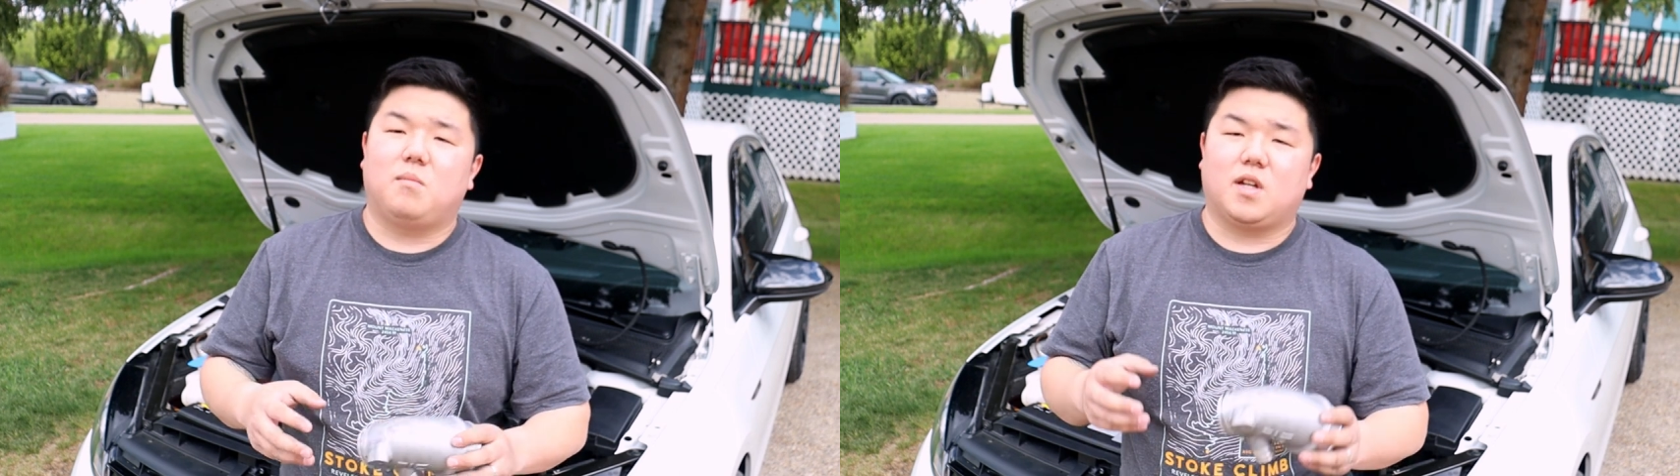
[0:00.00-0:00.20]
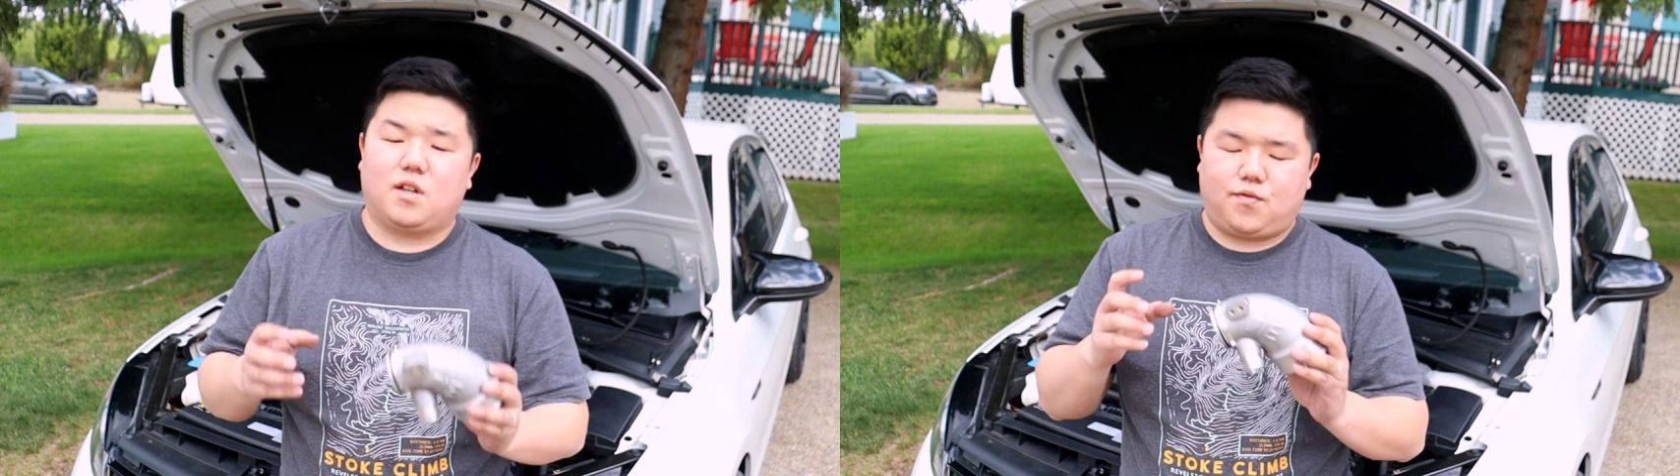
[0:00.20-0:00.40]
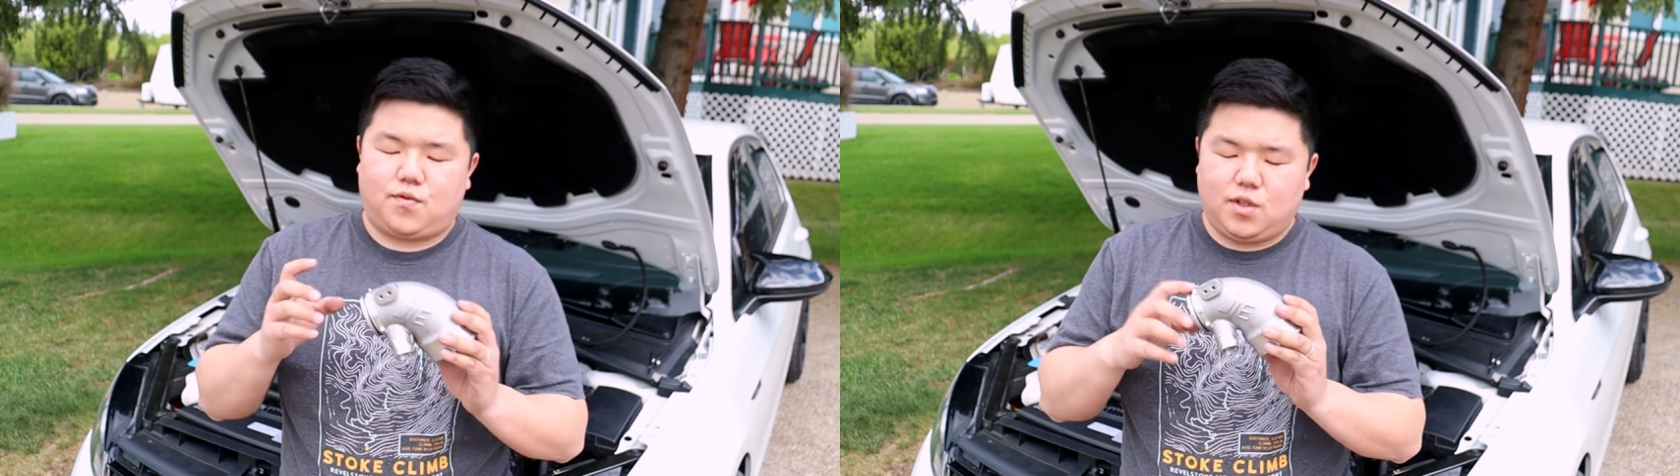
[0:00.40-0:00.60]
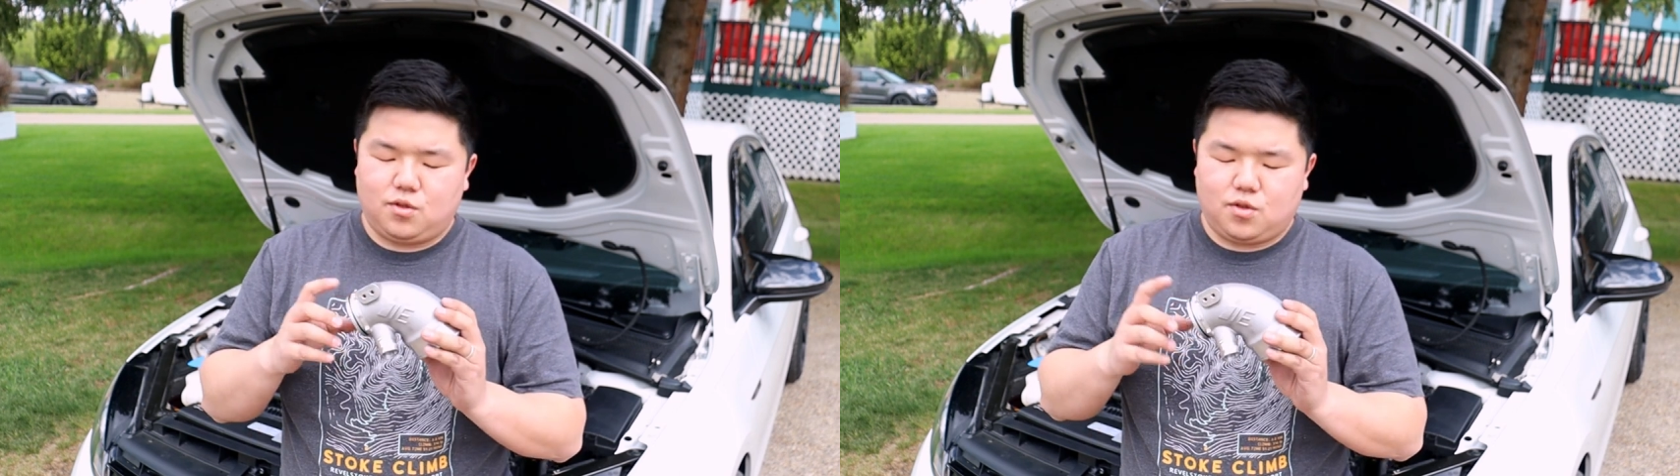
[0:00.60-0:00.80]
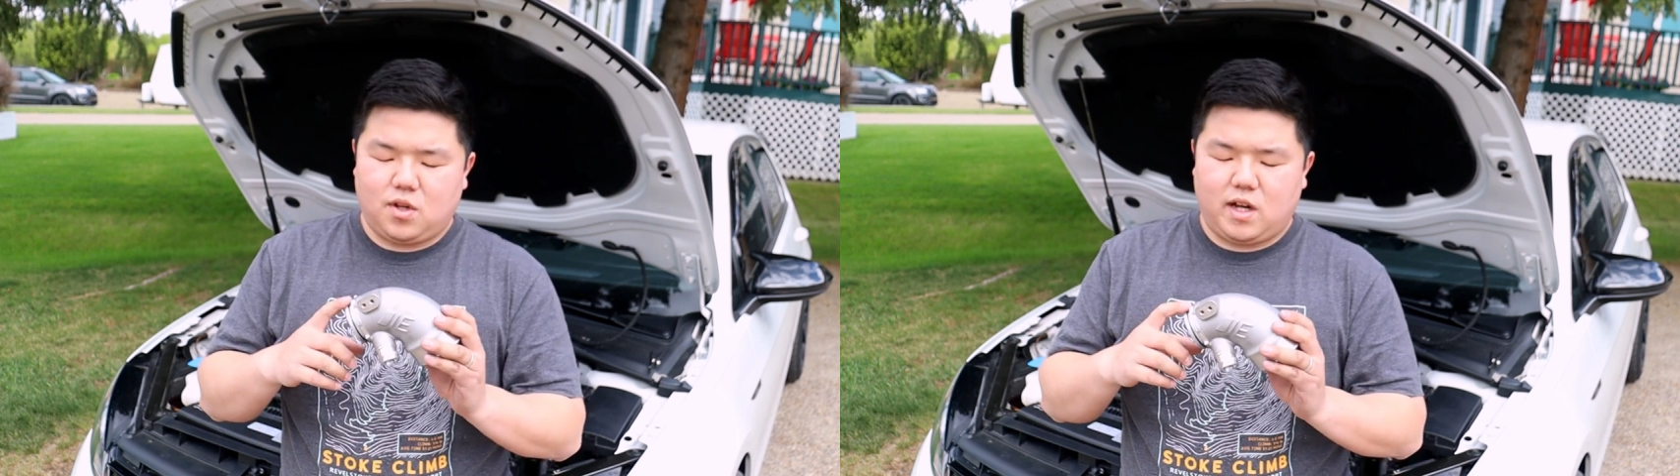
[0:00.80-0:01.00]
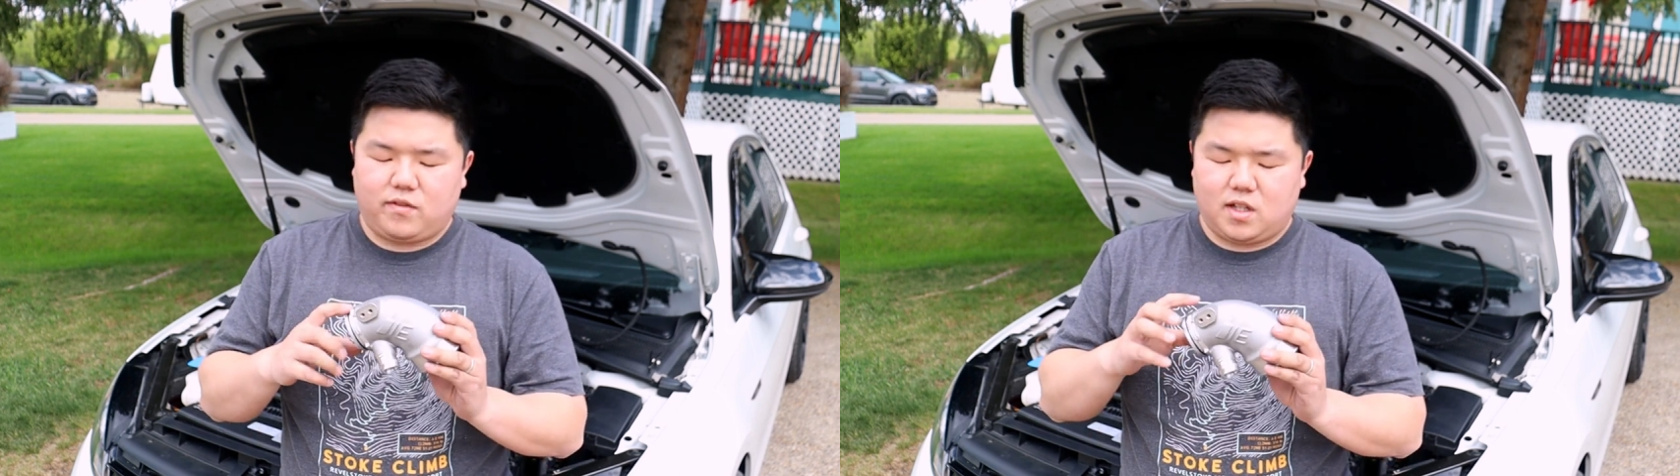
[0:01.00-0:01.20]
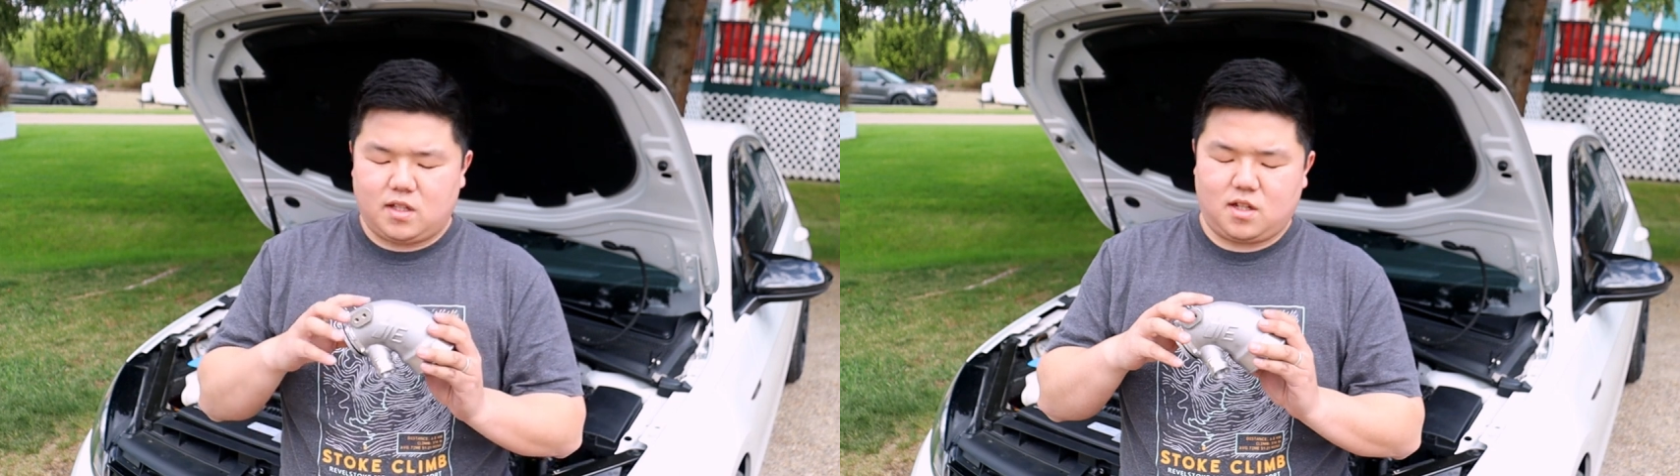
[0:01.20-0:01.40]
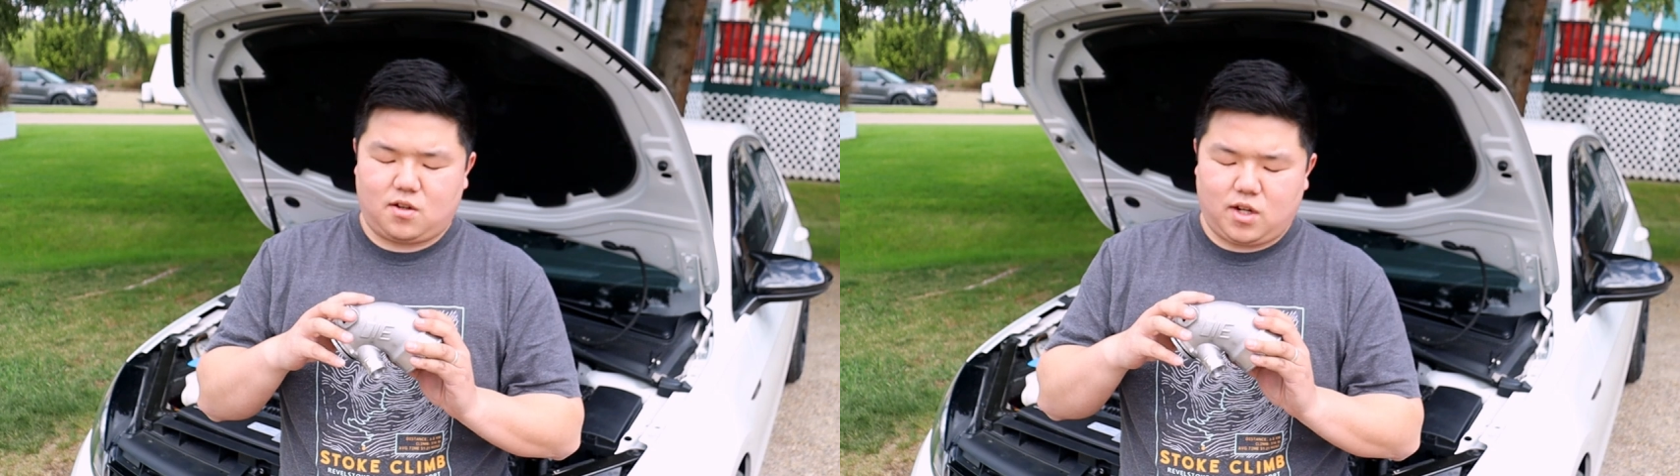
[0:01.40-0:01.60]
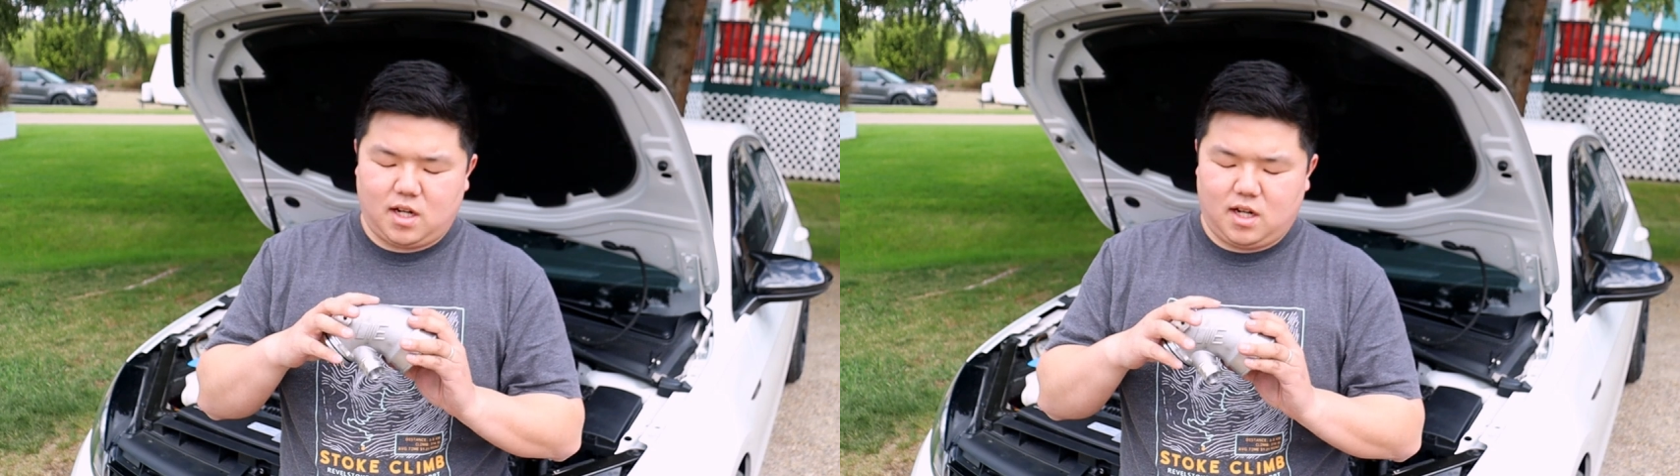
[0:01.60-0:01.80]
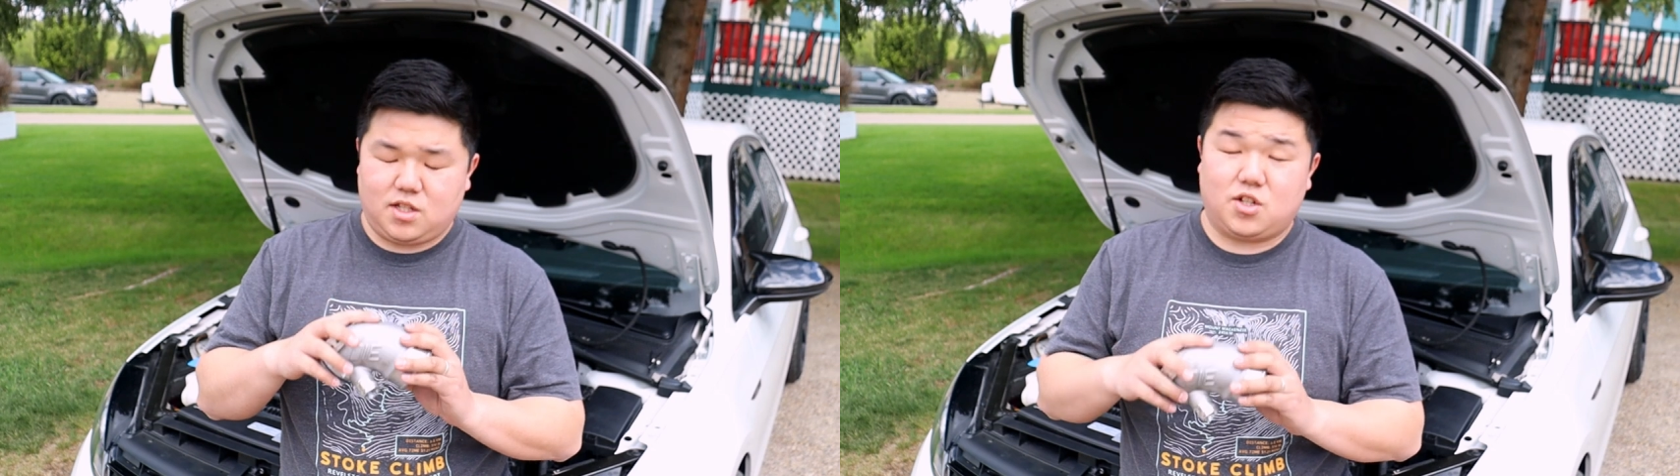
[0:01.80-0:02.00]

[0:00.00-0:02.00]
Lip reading: But if you do have the integrated